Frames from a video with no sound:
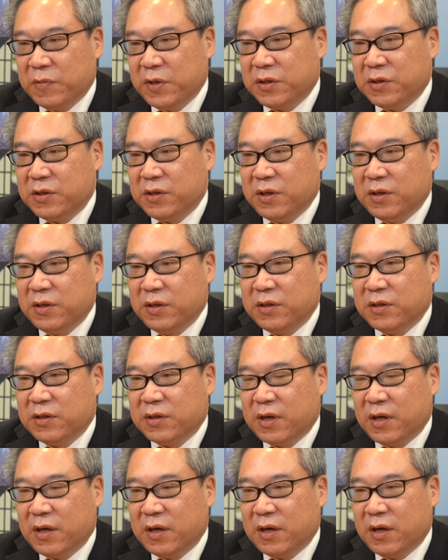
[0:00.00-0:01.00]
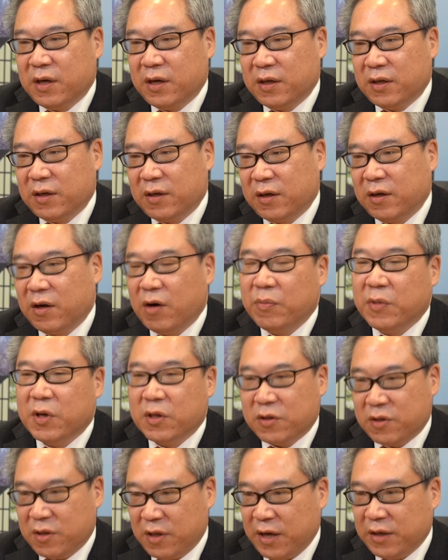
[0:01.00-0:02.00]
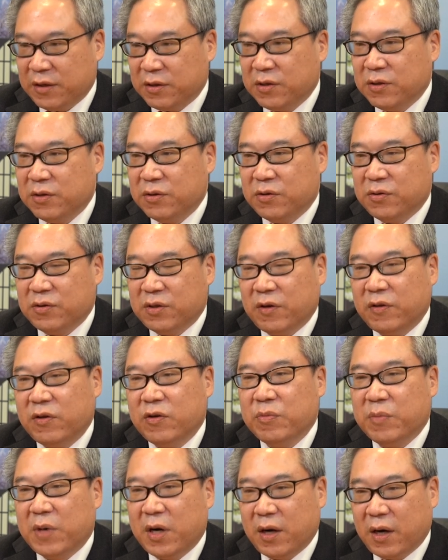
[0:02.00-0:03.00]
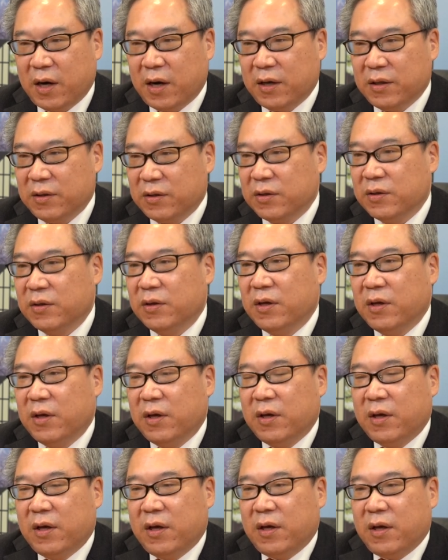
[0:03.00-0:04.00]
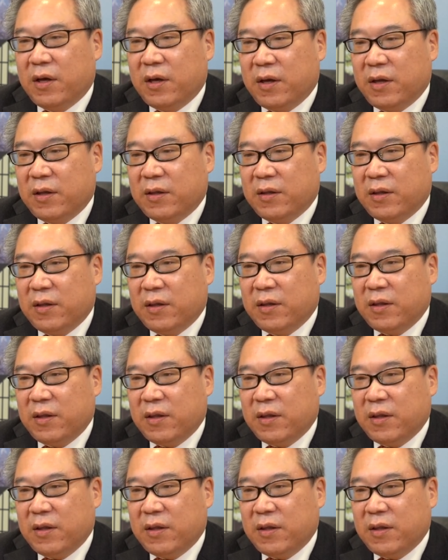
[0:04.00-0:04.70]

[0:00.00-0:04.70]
which is a common threat to the humankind. And